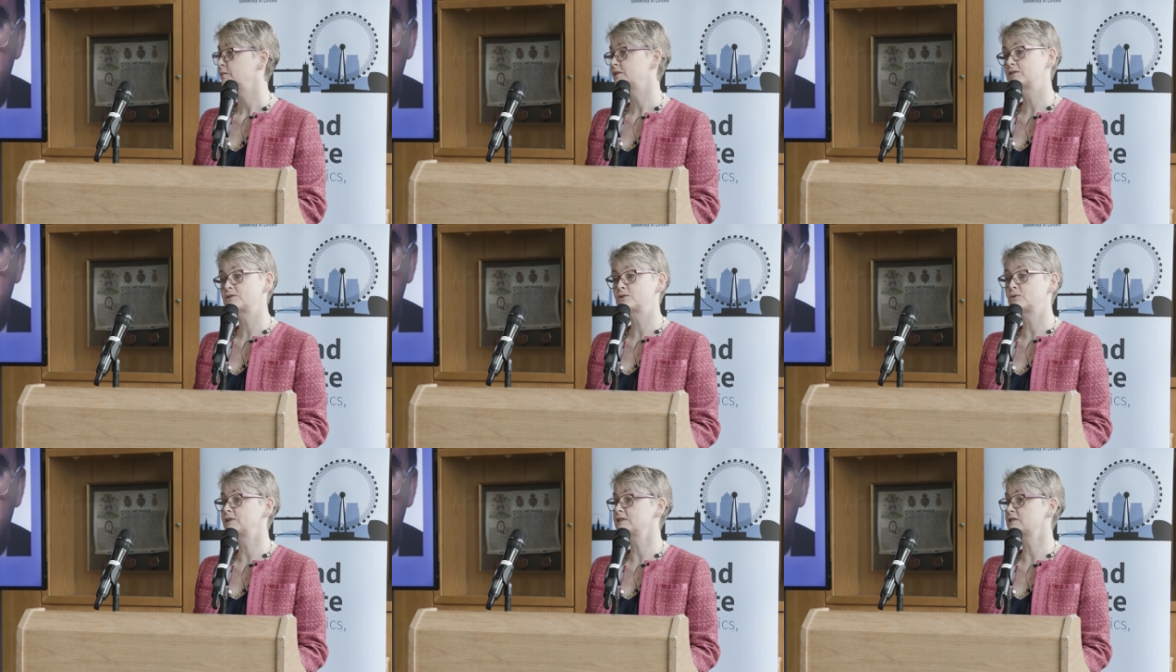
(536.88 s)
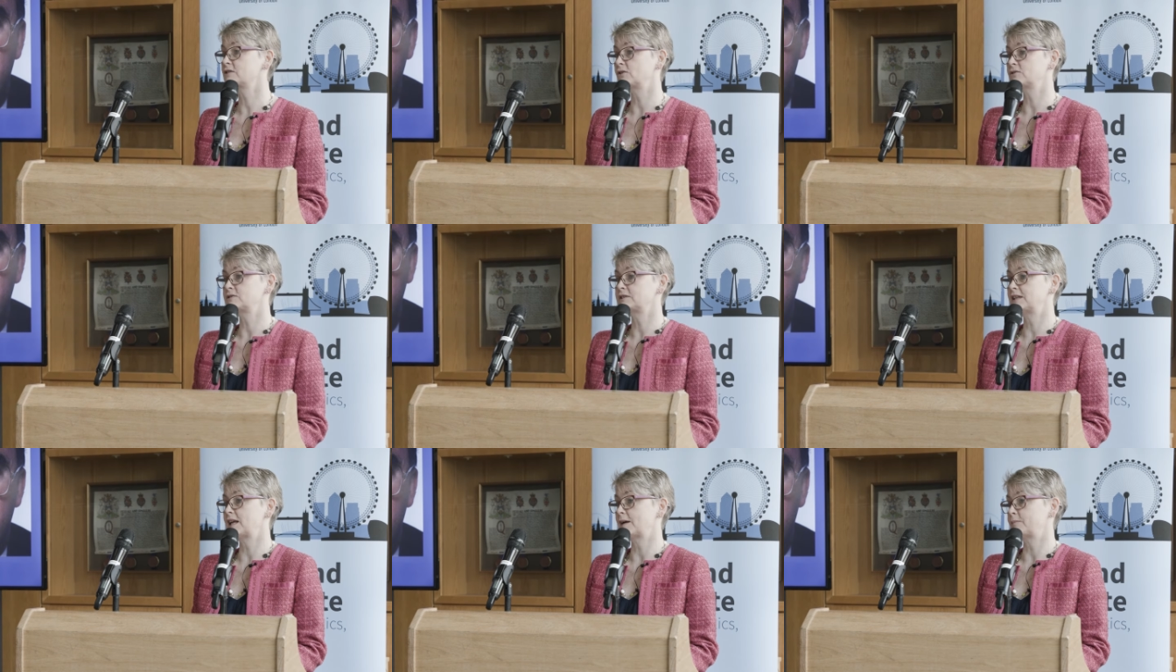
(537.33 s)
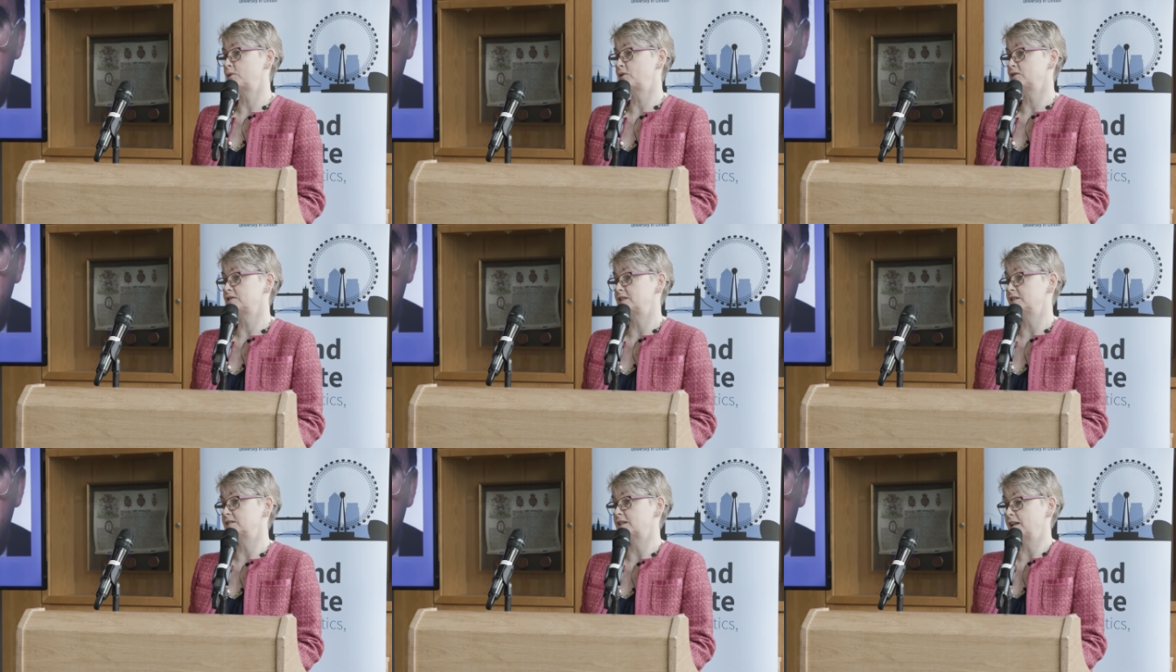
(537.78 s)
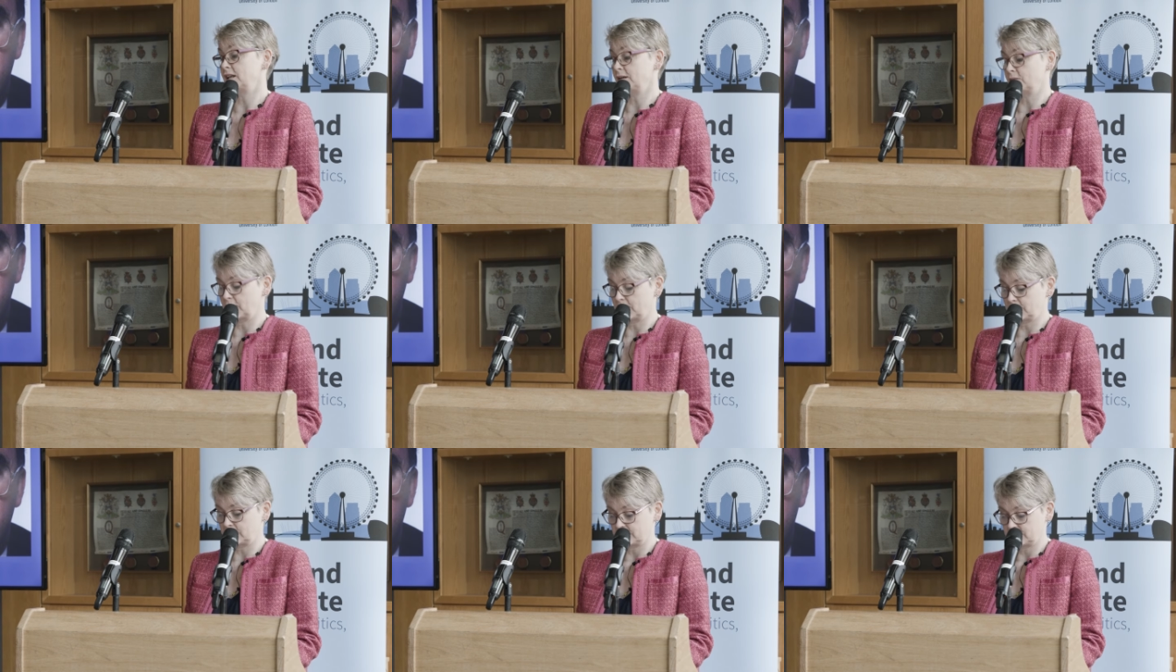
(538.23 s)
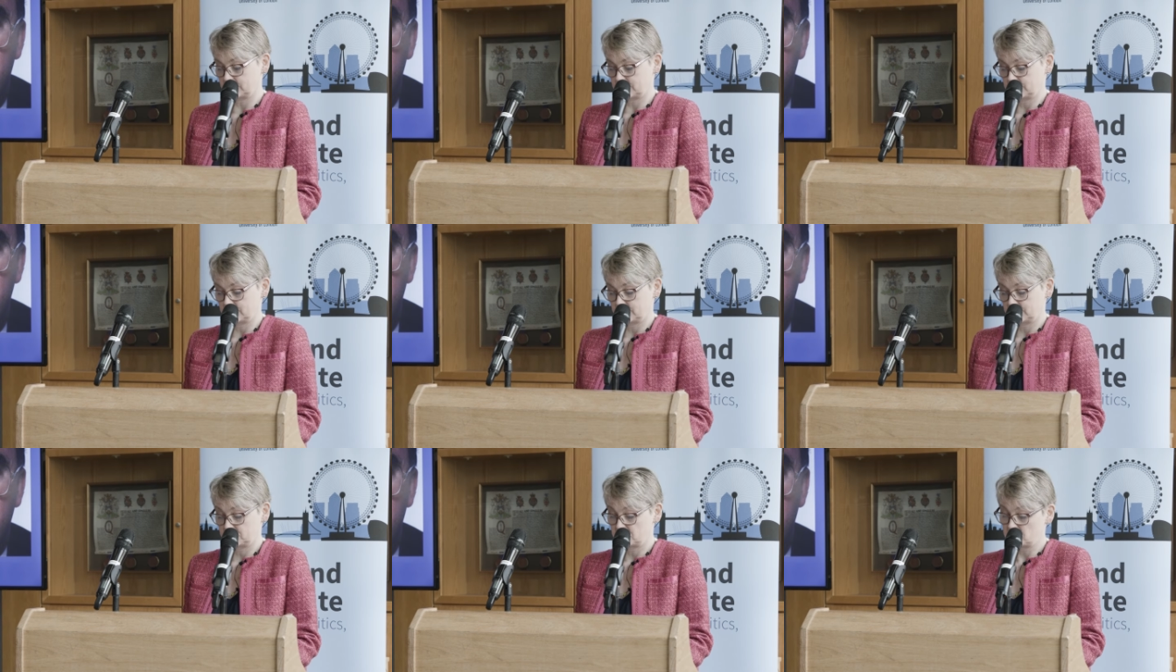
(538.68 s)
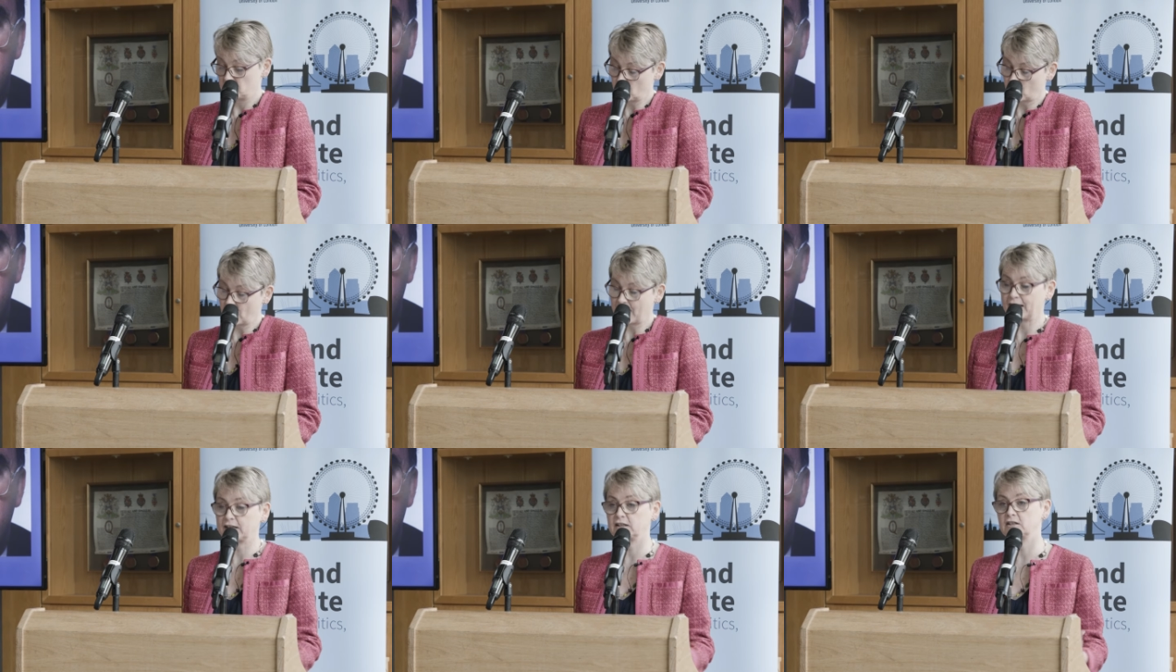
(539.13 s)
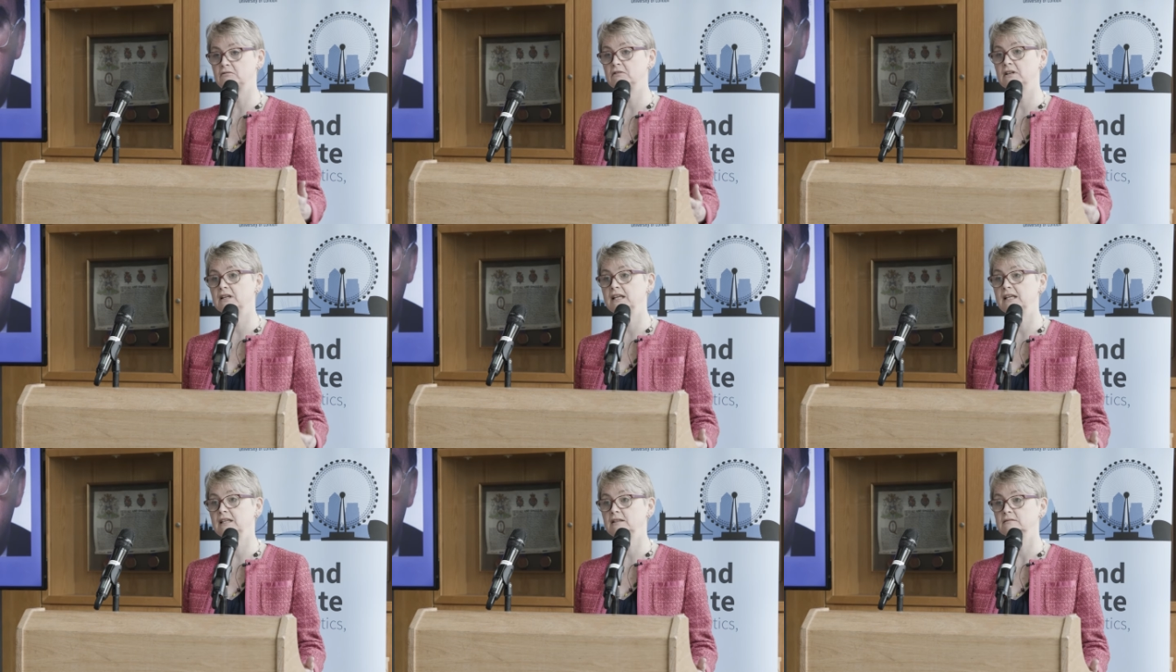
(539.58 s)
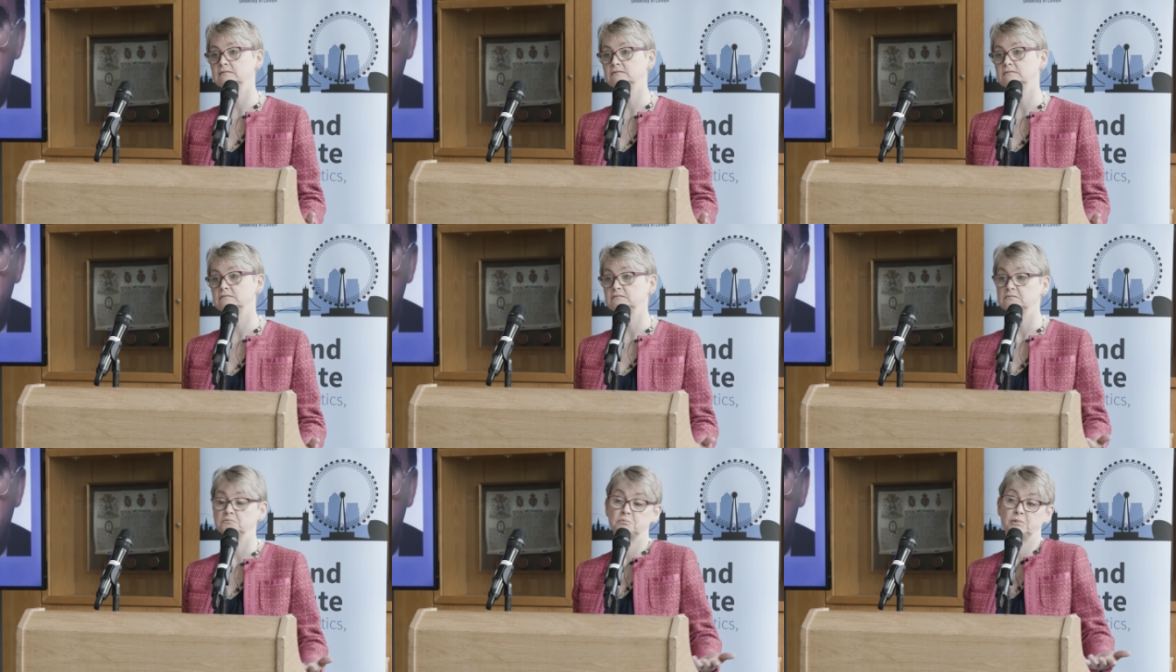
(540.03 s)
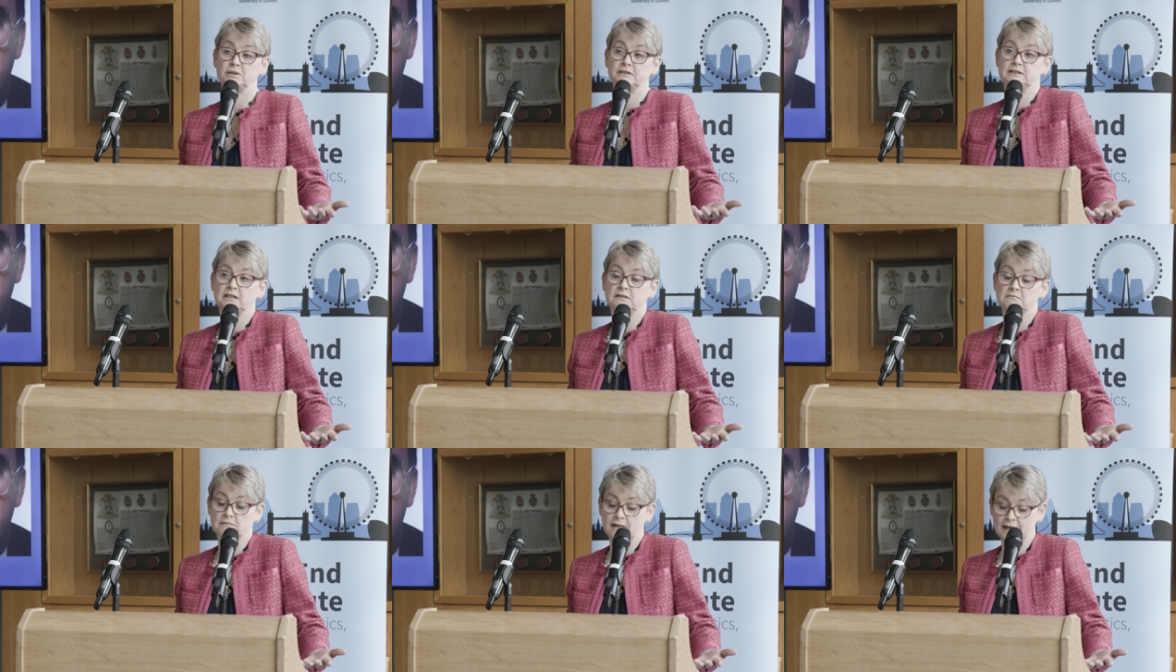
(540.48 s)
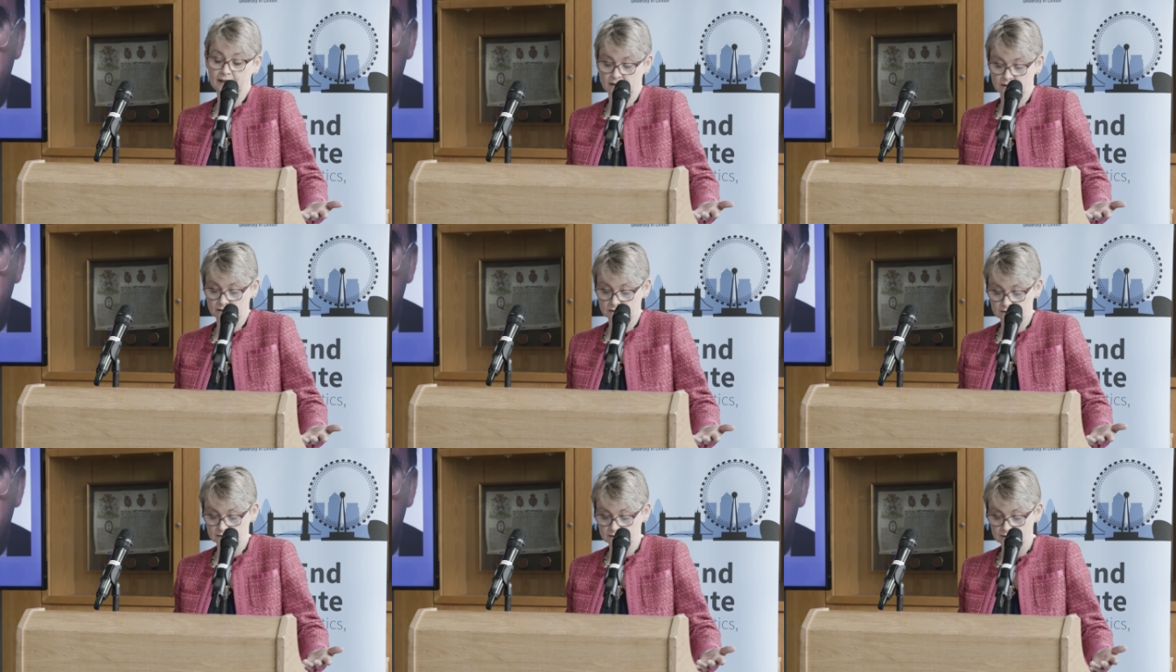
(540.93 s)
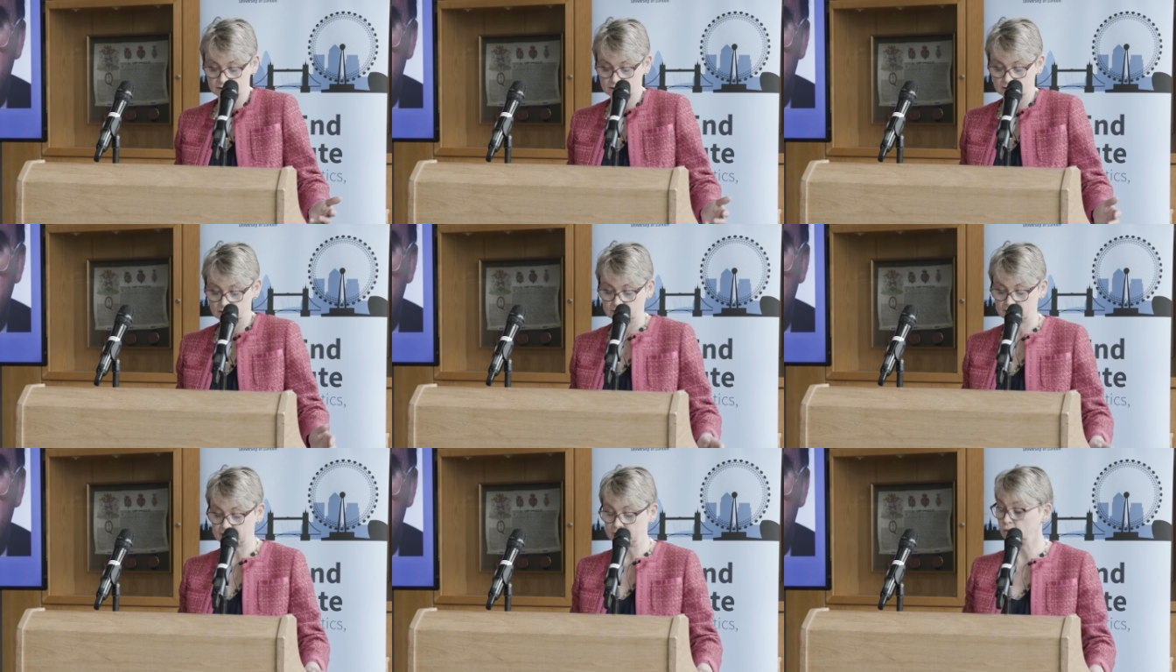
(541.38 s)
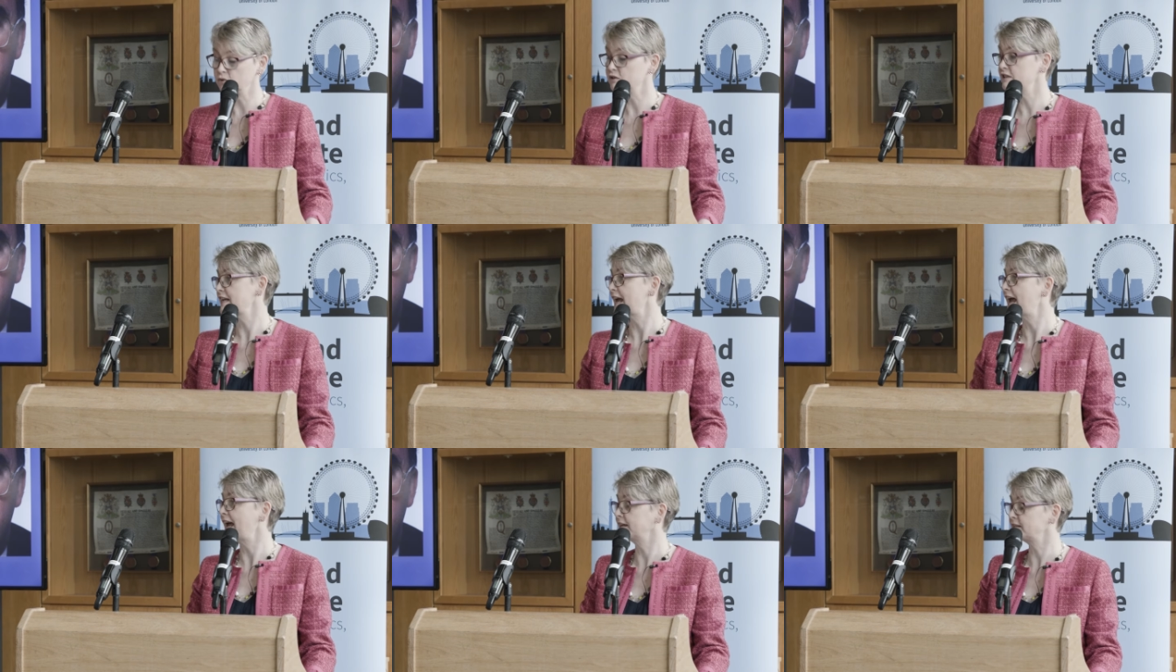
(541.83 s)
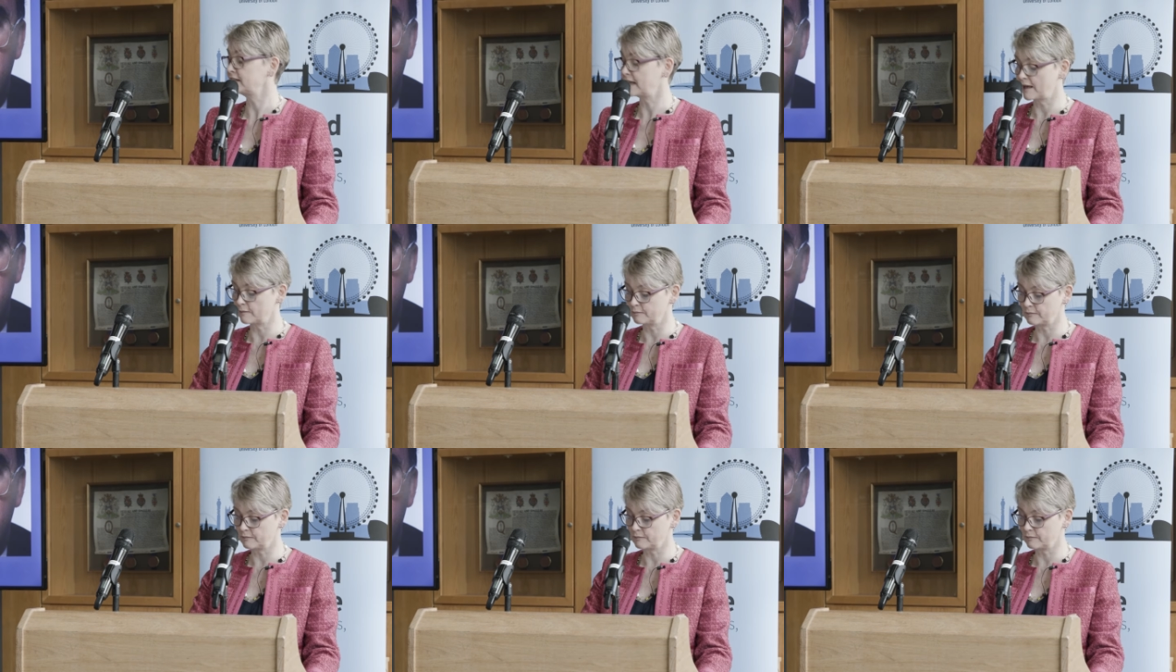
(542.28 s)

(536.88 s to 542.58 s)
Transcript: But the Tories costed our policies anyway. Not accurately, but it didn't matter. They launched ad